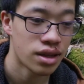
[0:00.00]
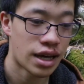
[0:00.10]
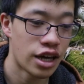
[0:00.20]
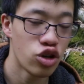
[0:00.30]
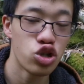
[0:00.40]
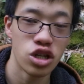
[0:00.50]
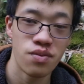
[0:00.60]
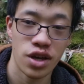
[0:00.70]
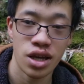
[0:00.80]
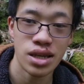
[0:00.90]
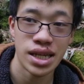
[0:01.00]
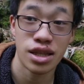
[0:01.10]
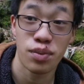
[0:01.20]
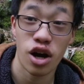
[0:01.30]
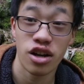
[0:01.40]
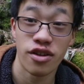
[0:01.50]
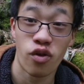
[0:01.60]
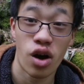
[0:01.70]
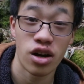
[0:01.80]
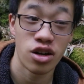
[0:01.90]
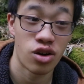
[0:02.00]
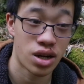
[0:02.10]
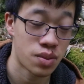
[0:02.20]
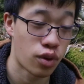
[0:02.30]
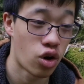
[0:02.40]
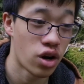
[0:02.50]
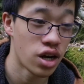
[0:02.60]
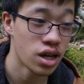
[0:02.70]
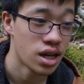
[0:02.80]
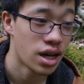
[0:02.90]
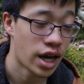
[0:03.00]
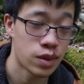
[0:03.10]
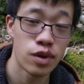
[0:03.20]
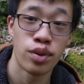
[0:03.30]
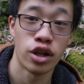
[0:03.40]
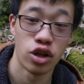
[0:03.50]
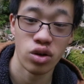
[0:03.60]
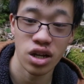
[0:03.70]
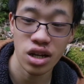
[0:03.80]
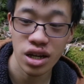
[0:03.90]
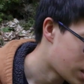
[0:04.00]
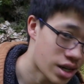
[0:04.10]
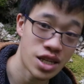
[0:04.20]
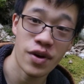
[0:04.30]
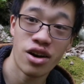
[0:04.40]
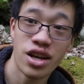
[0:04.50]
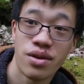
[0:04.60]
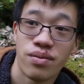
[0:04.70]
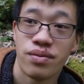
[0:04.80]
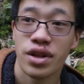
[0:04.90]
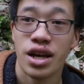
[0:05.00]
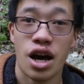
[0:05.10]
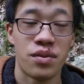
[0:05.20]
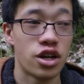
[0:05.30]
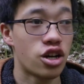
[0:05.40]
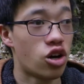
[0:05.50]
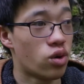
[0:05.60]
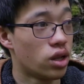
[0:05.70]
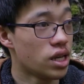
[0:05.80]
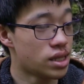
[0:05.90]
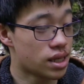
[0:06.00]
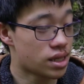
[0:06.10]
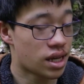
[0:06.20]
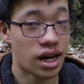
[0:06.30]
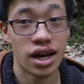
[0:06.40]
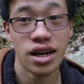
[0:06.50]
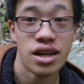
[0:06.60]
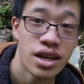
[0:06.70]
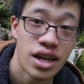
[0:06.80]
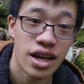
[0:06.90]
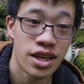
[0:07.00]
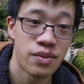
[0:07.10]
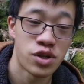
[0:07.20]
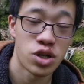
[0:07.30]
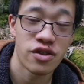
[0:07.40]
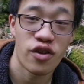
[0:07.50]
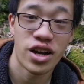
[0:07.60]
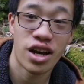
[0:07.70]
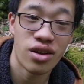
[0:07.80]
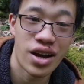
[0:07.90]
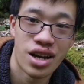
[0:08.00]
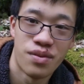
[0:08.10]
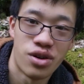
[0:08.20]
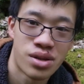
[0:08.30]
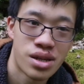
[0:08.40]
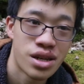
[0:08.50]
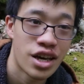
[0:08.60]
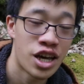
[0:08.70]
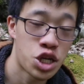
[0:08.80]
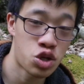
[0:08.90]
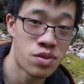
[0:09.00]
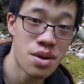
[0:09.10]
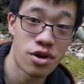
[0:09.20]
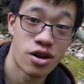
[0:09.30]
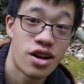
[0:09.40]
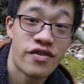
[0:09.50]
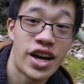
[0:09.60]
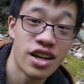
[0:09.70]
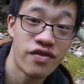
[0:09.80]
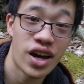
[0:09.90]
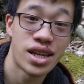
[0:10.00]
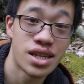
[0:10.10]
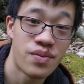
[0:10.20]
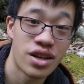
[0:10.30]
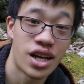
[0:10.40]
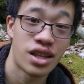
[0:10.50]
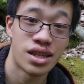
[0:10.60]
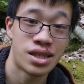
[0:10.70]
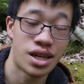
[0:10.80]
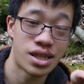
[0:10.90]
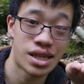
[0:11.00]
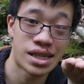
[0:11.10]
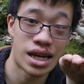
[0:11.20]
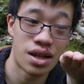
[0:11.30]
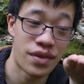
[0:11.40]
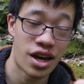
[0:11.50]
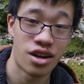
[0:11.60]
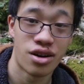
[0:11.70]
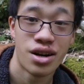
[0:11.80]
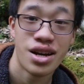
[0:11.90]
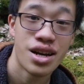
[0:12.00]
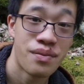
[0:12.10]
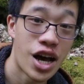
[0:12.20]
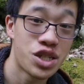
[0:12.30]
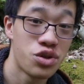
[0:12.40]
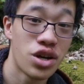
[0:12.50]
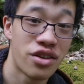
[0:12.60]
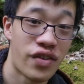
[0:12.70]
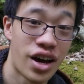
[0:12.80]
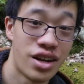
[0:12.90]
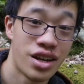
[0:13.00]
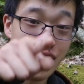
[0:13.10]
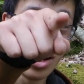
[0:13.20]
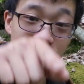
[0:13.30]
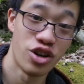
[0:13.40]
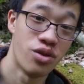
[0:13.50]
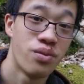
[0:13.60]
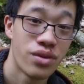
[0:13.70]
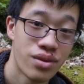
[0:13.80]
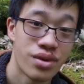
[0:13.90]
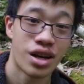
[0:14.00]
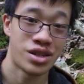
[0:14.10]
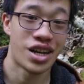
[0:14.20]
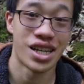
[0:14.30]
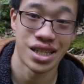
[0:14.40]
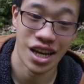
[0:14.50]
that usually means that the body of water you're exploring has been polluted. So that's about it. I'm gonna go release this guy and keep searching for any other animals. And just remember, if I can find something like this dusky salamander, imagine what you can find near you. I'll see you guys